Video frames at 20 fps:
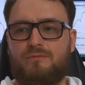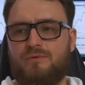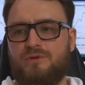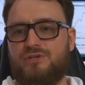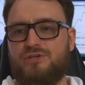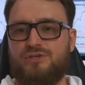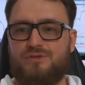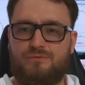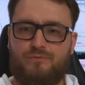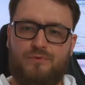
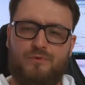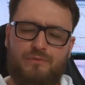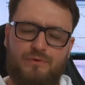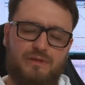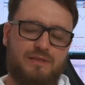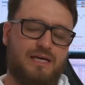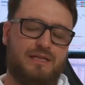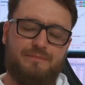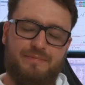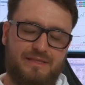which we
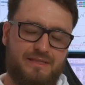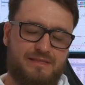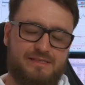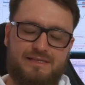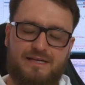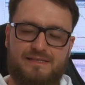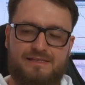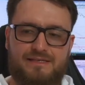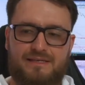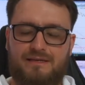will not be
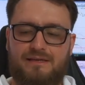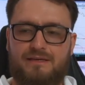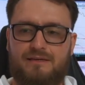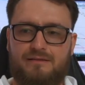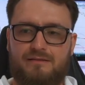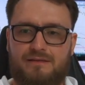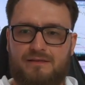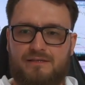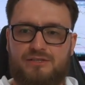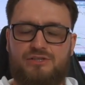discussing
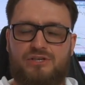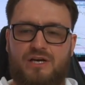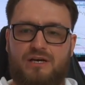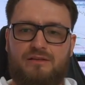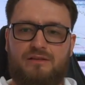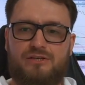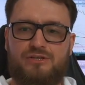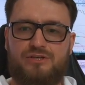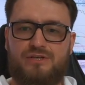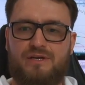in this
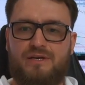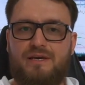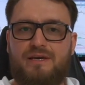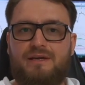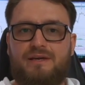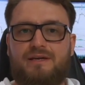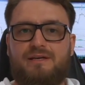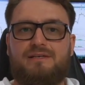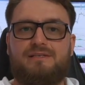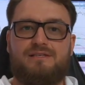challenge
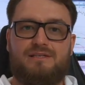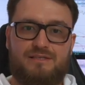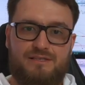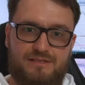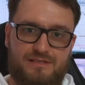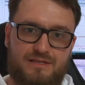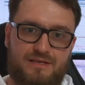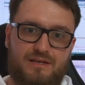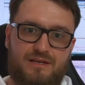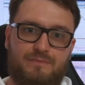because
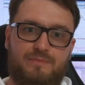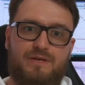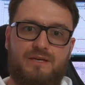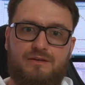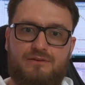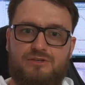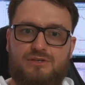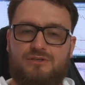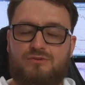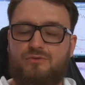it's gonna be
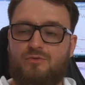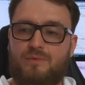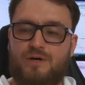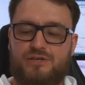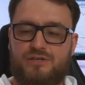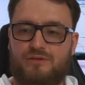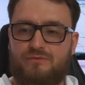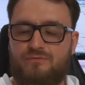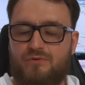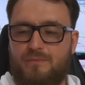just too
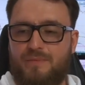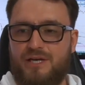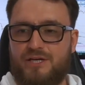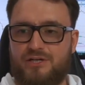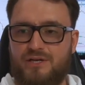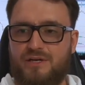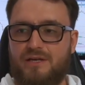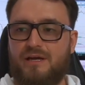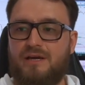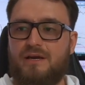much
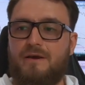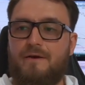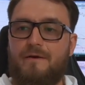information.